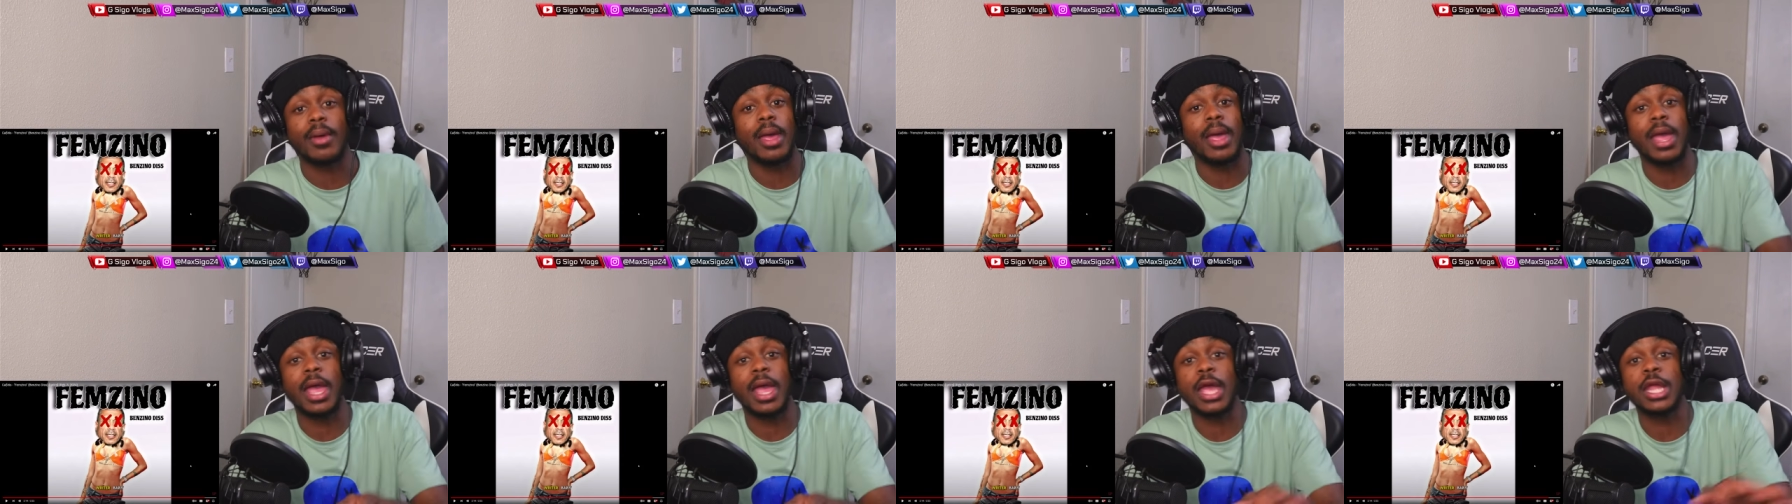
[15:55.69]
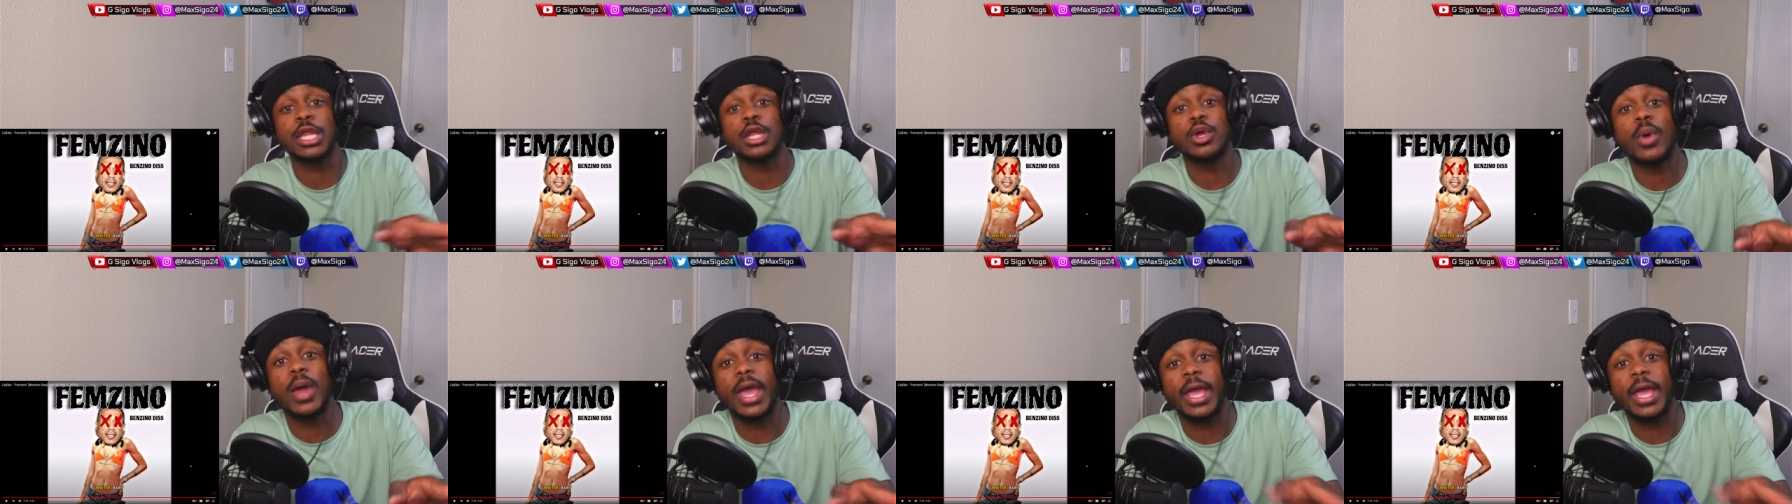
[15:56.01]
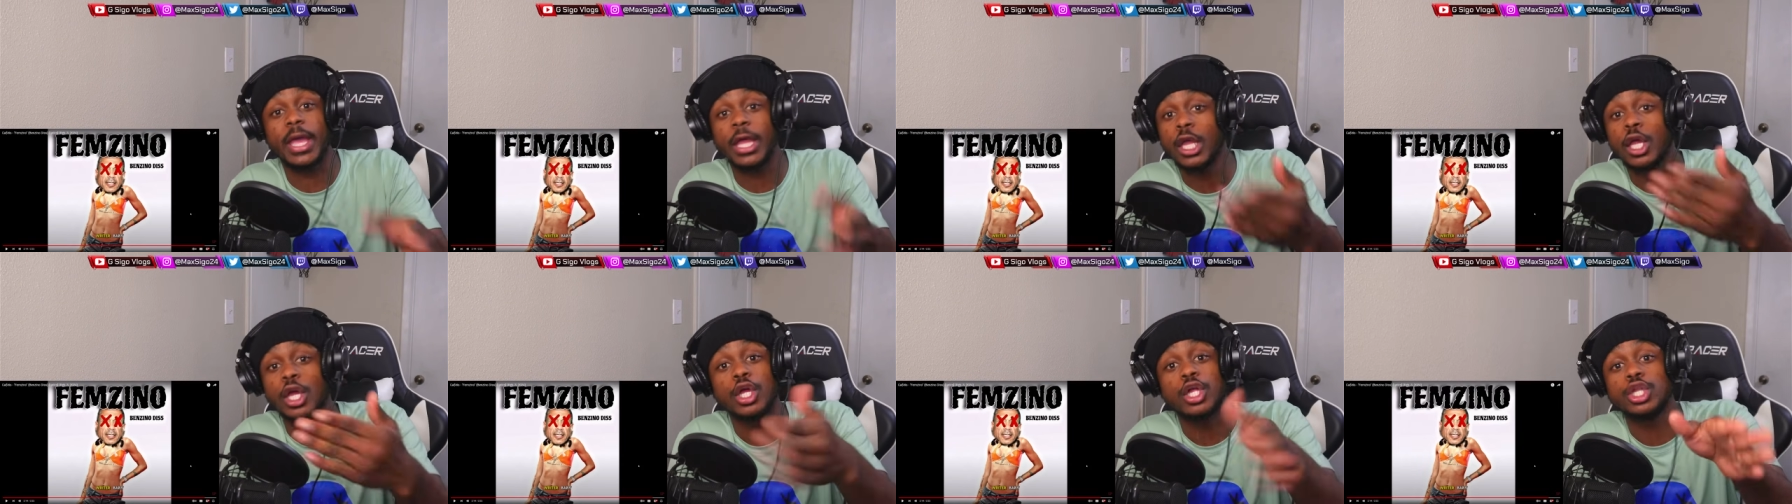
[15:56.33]
Anyway,
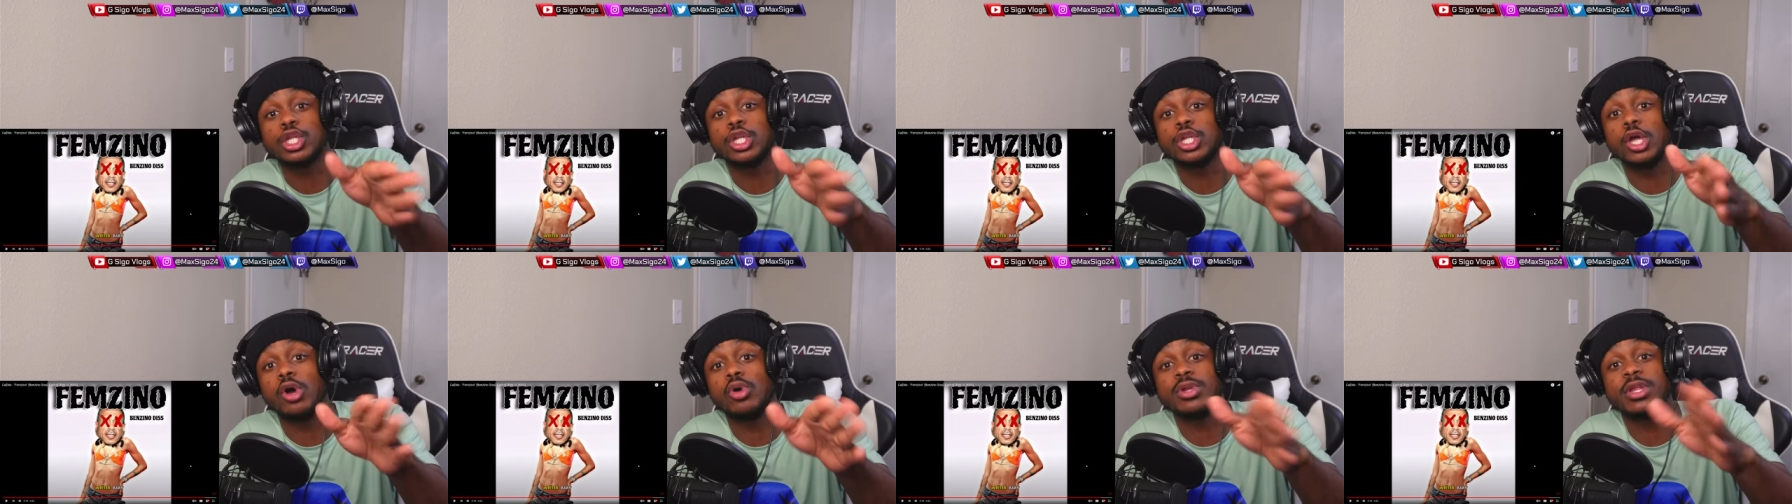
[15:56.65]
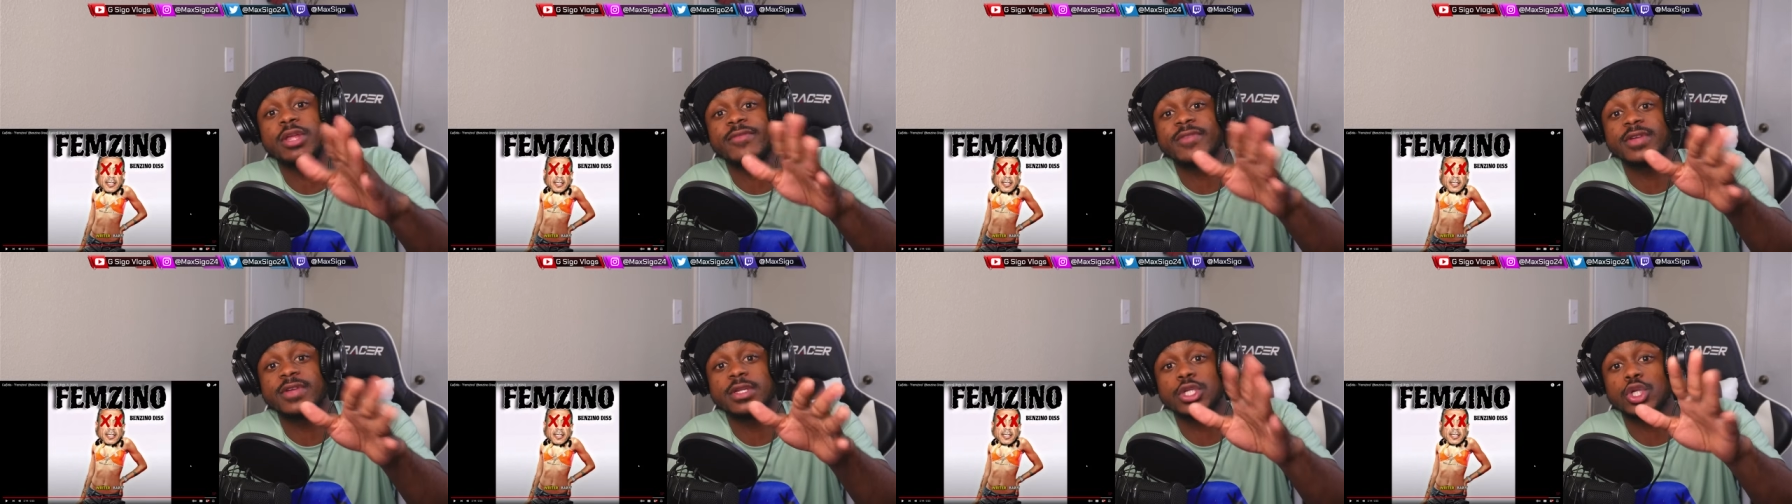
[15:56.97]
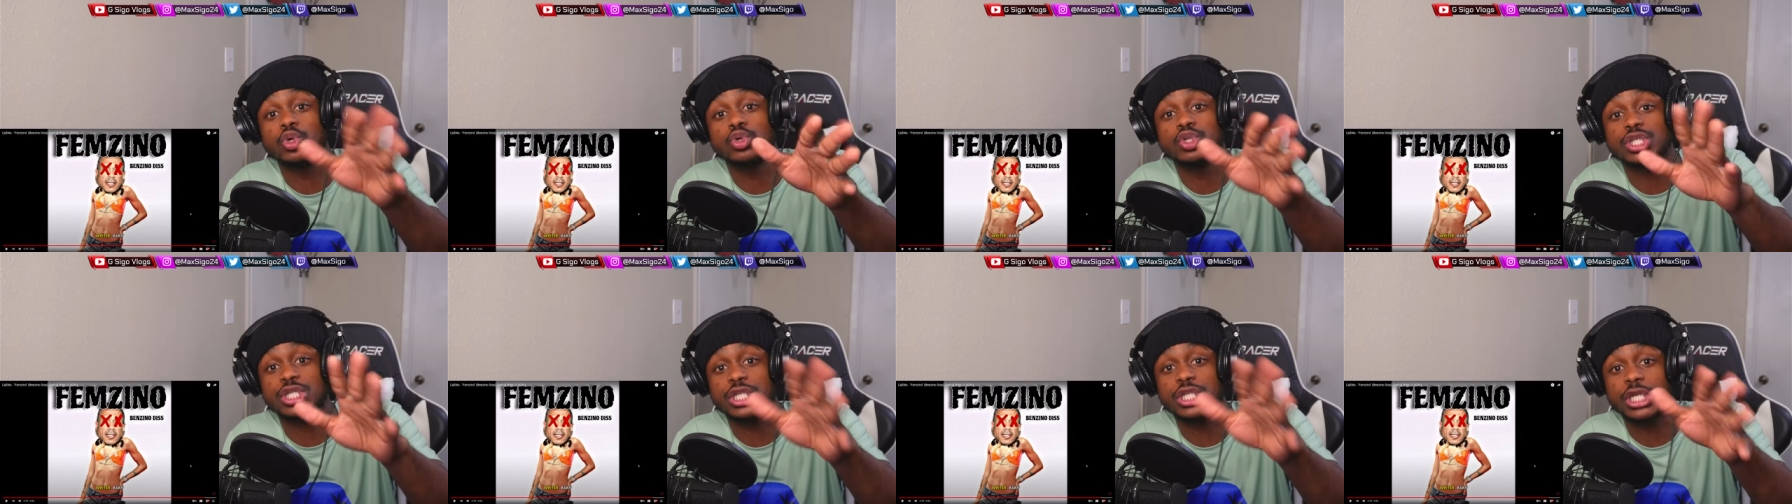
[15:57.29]
don't even
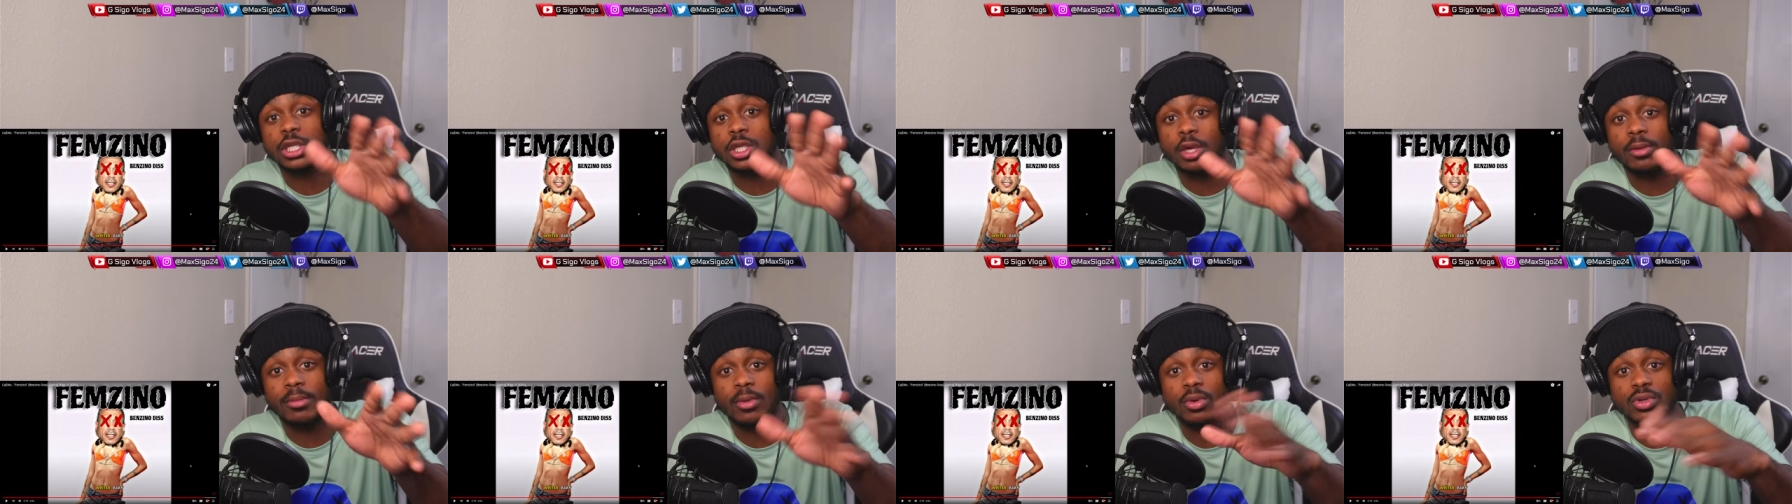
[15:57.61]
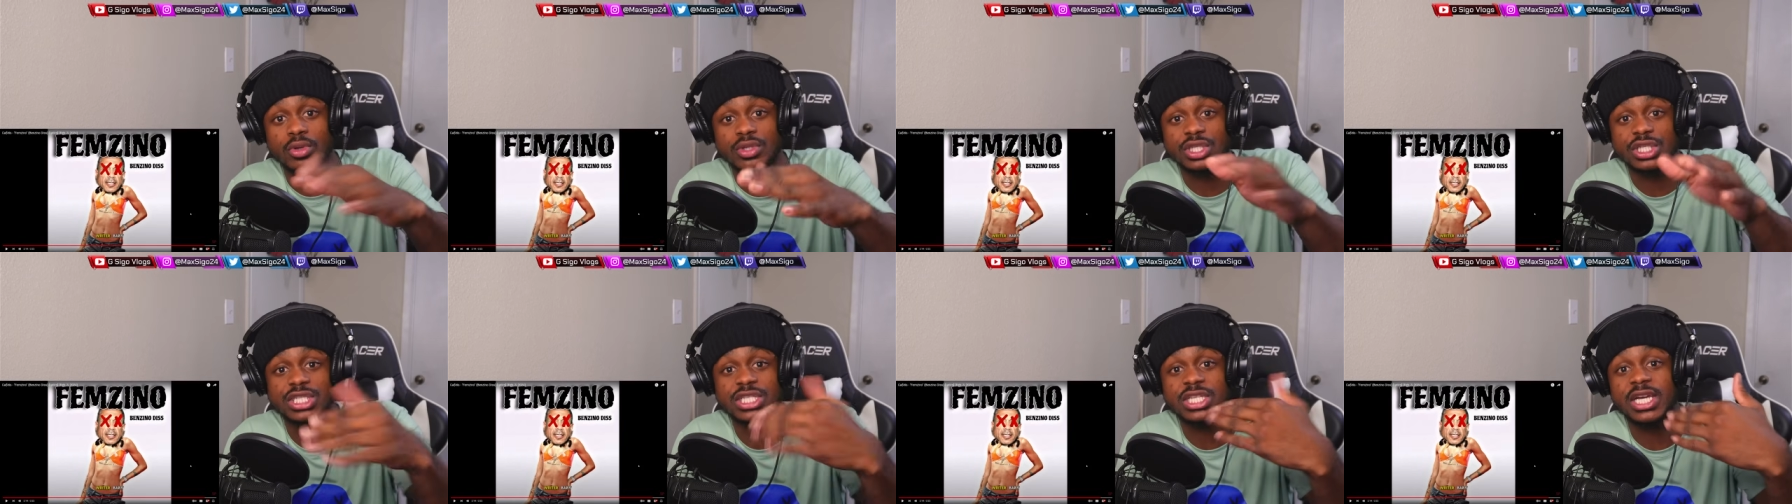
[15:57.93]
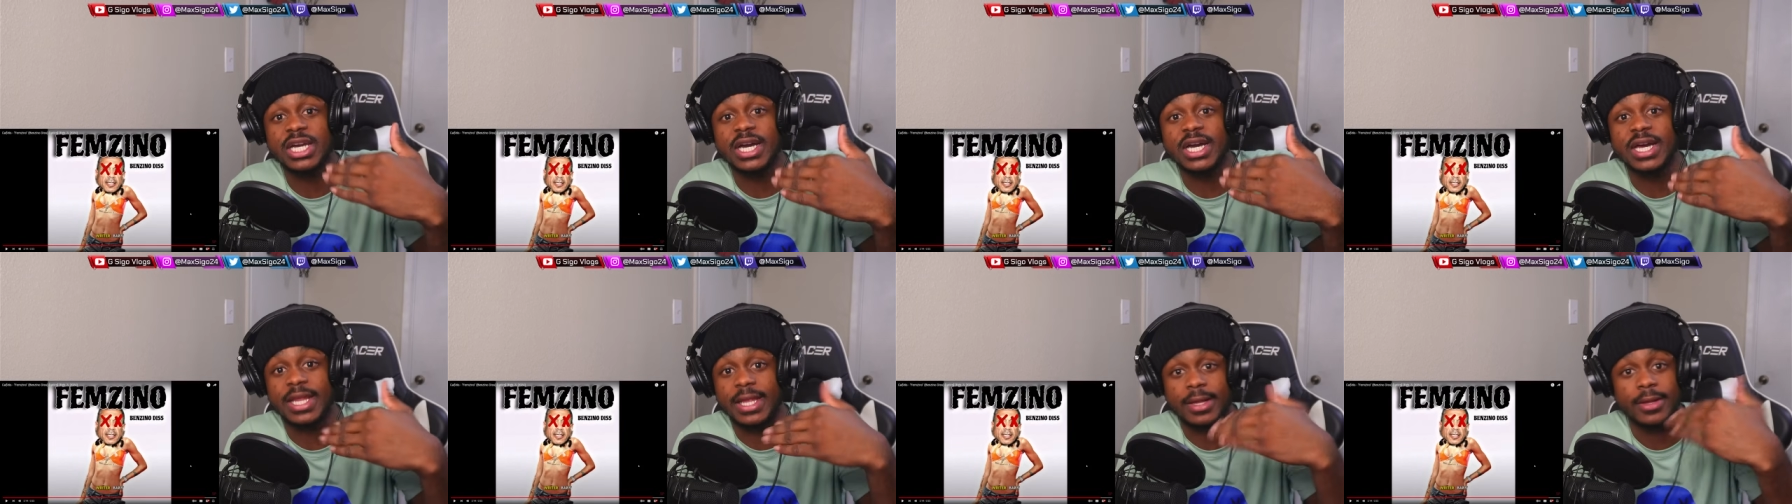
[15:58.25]
do shit no more. Just
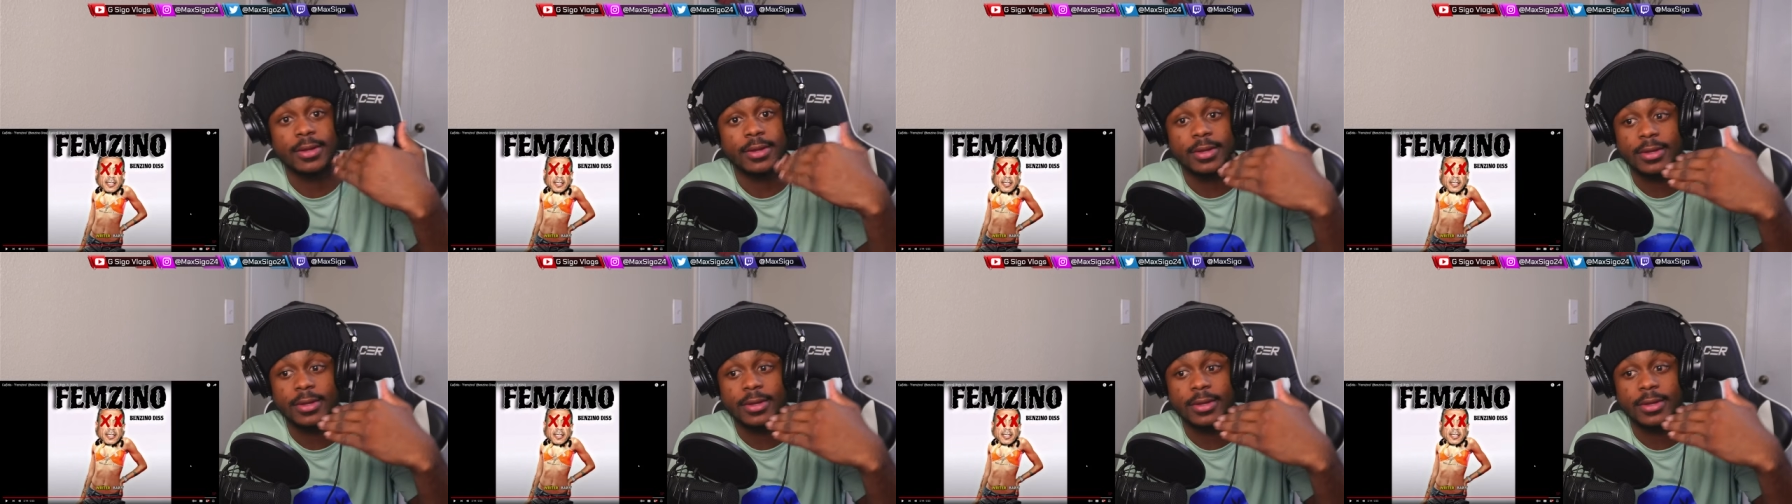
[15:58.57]
cut it.